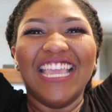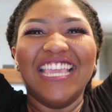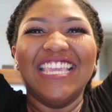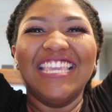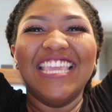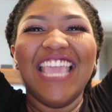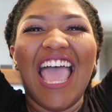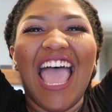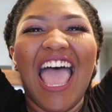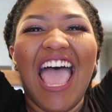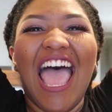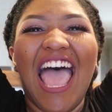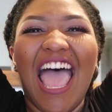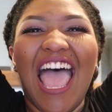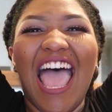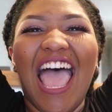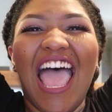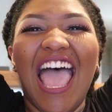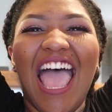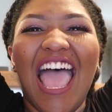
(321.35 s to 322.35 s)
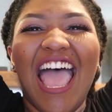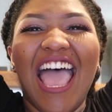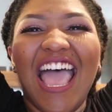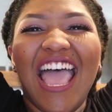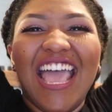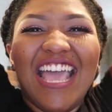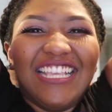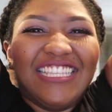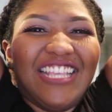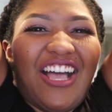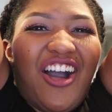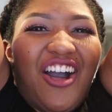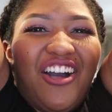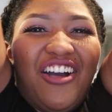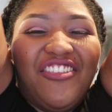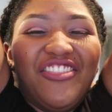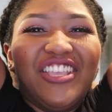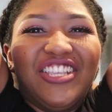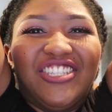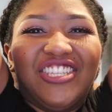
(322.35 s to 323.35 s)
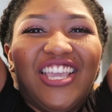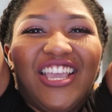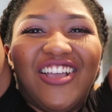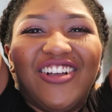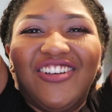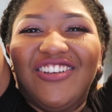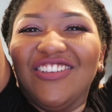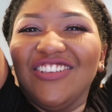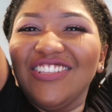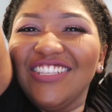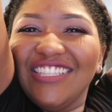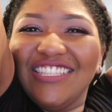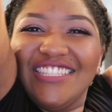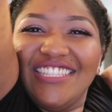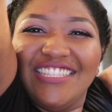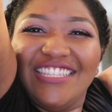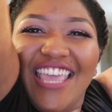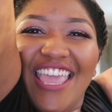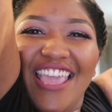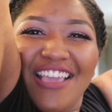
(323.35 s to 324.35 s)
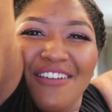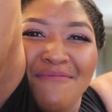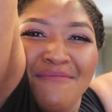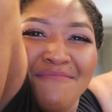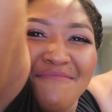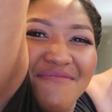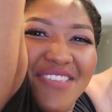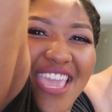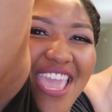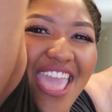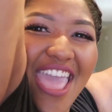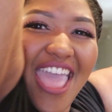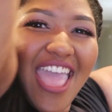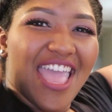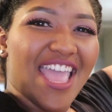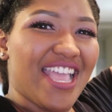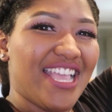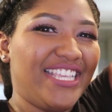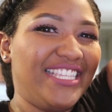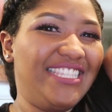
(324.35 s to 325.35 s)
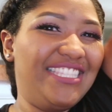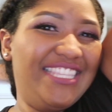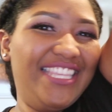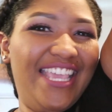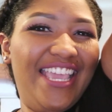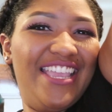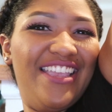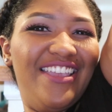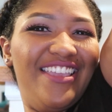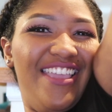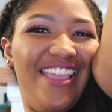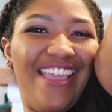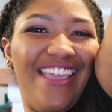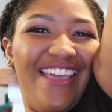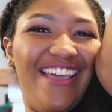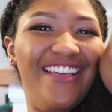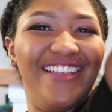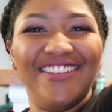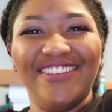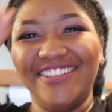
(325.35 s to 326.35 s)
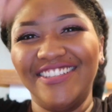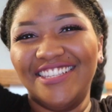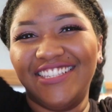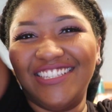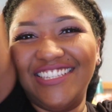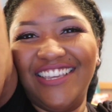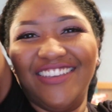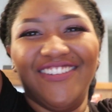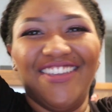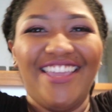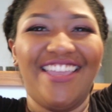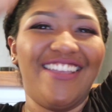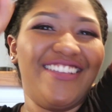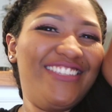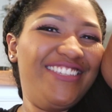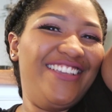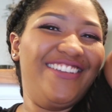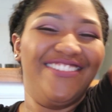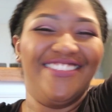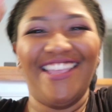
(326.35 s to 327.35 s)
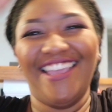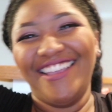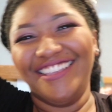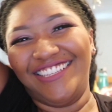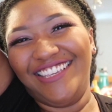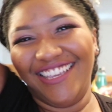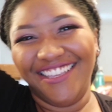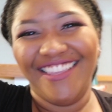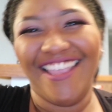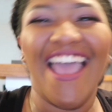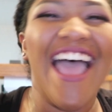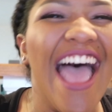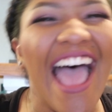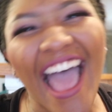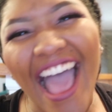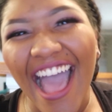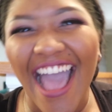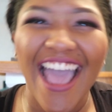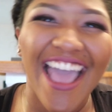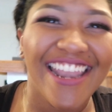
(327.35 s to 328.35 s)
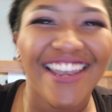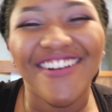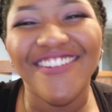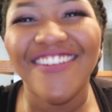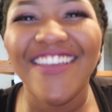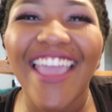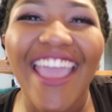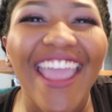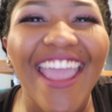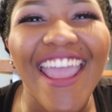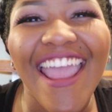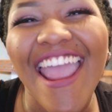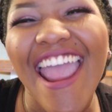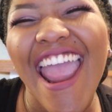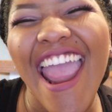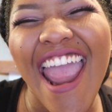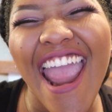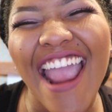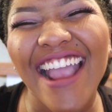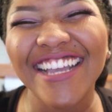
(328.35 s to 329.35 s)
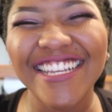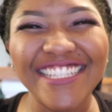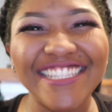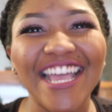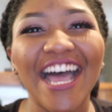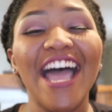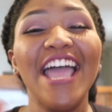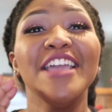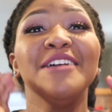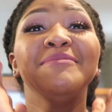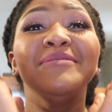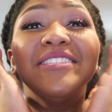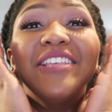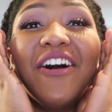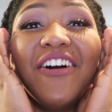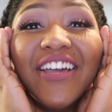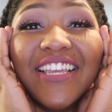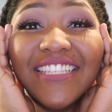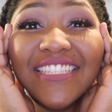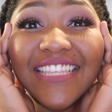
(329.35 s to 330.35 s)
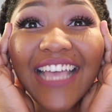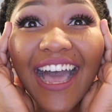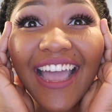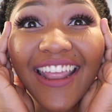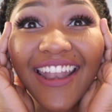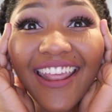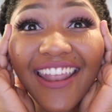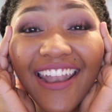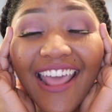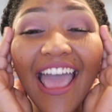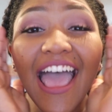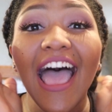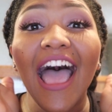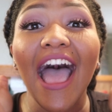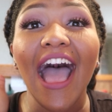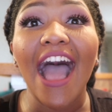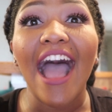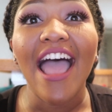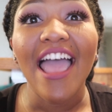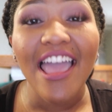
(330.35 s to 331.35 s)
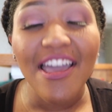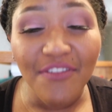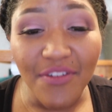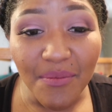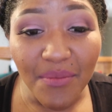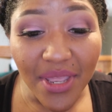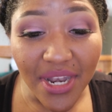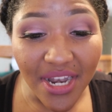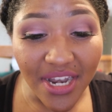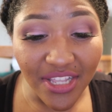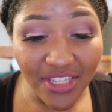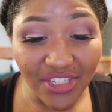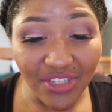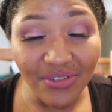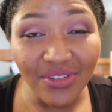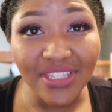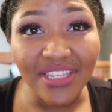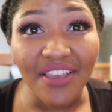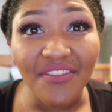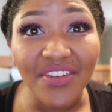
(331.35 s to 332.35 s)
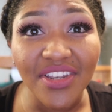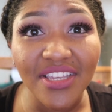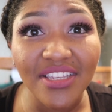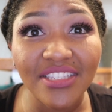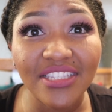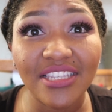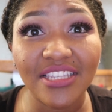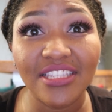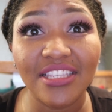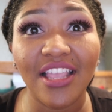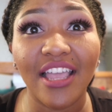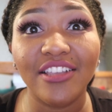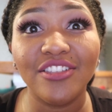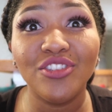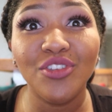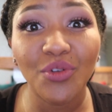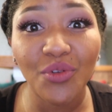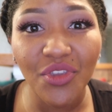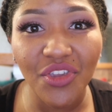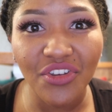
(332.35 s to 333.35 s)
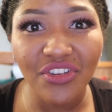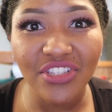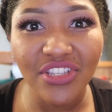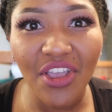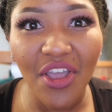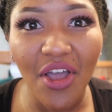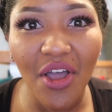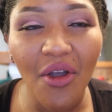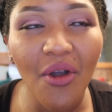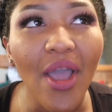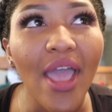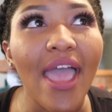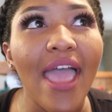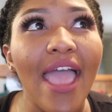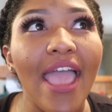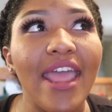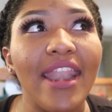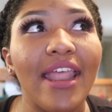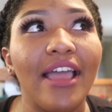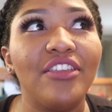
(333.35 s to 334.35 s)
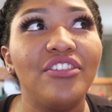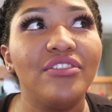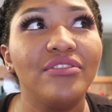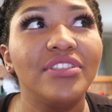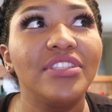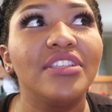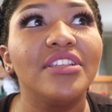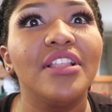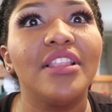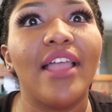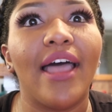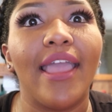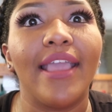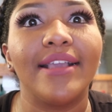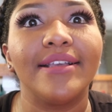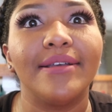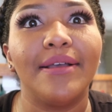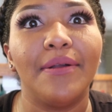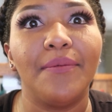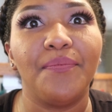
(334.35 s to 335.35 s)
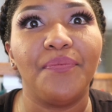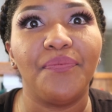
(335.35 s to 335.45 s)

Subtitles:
Yes! All the jiggles. Take them. Yes. Here you go. Jiggle here, jiggle there, jiggle there. I don't care because I am so excited. I haven't been in the 270s since like 2 years ago, and I used to like